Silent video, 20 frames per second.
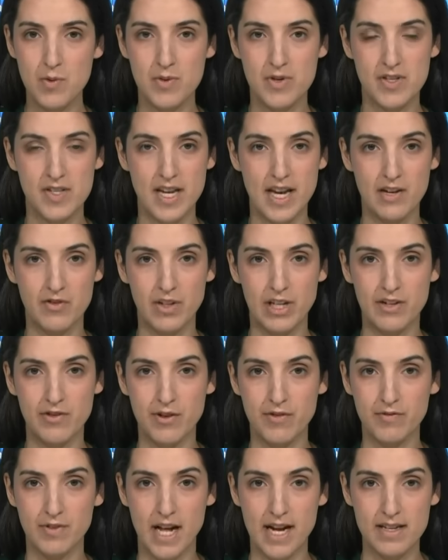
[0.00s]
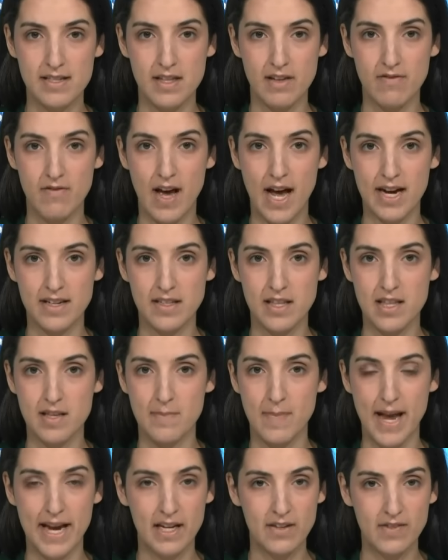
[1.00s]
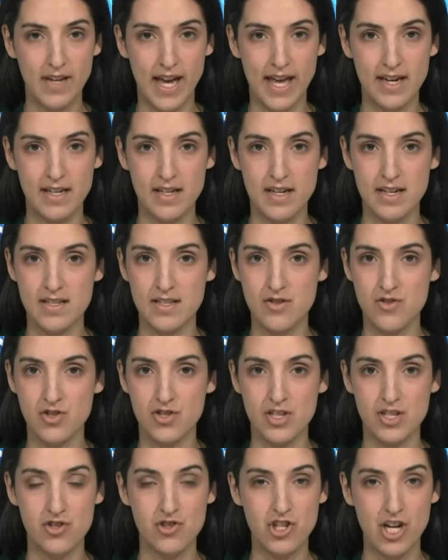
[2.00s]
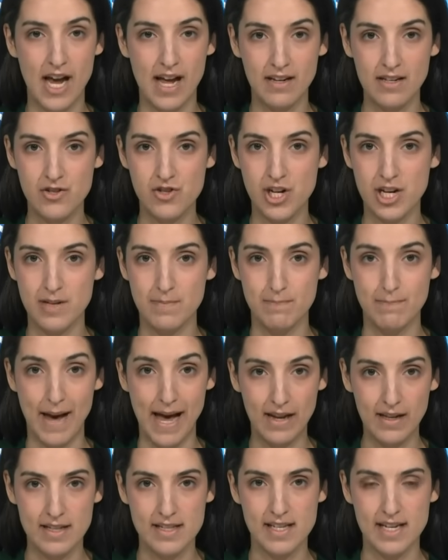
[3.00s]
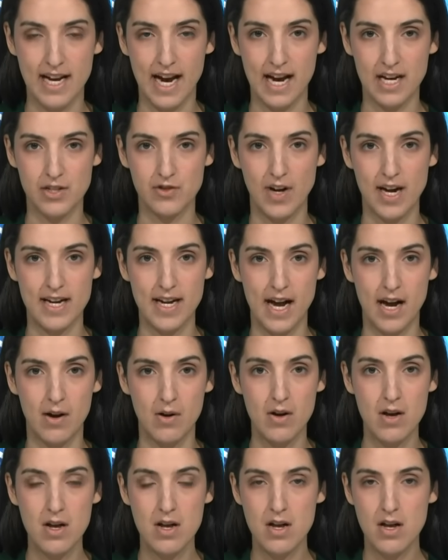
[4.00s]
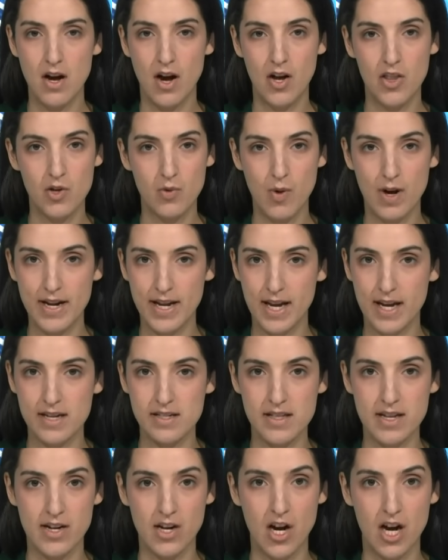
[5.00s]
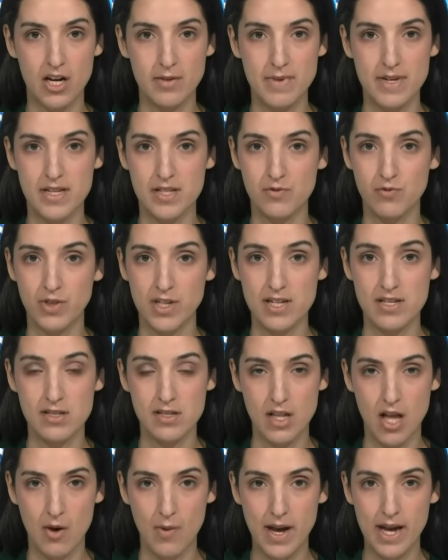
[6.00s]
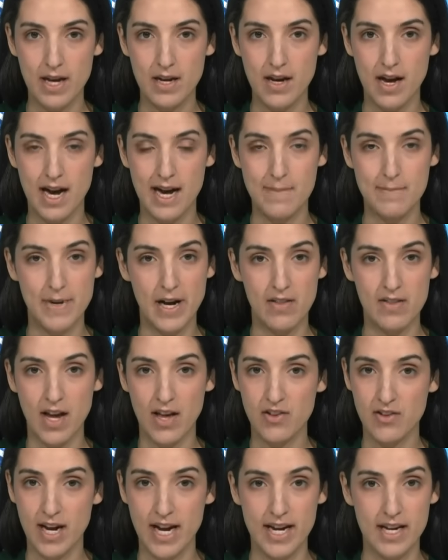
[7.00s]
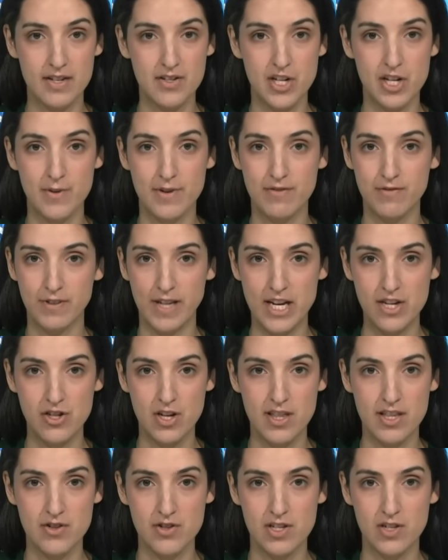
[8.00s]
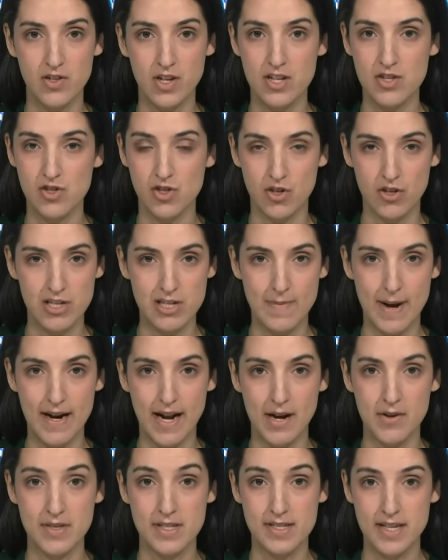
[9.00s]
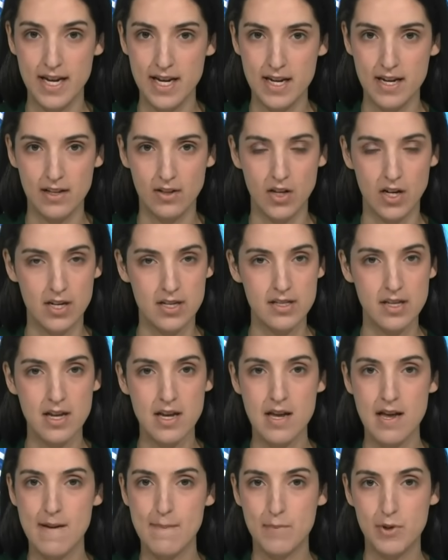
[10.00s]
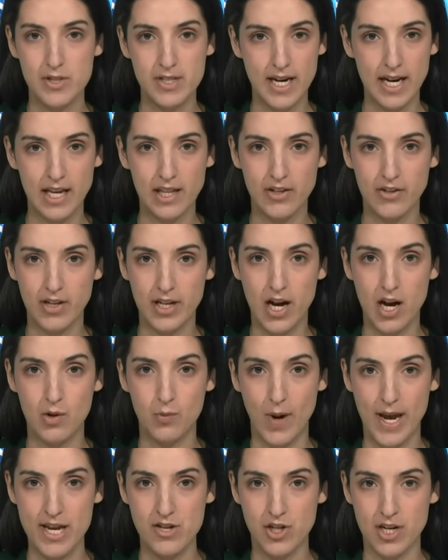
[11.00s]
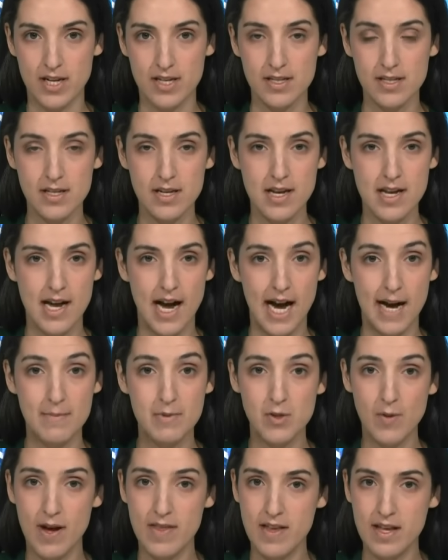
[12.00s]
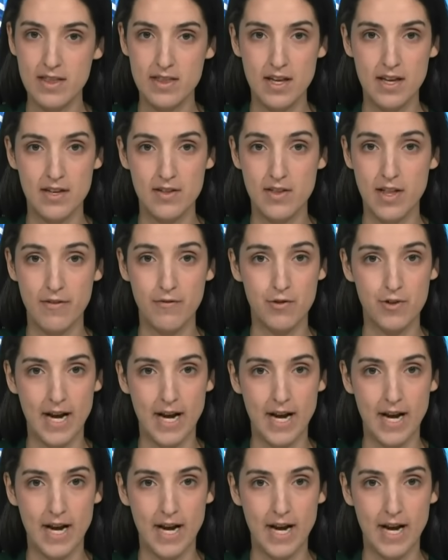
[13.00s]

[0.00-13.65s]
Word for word: what we're seeing really reflects the fact that the Bank of Canada is in just a challenging balancing act right now on the one hand, the economy is really slowing, um, but on the other hand, you know, inflation, they're still concerned about how sticky it looks, particularly on wages. Um, so I think that, that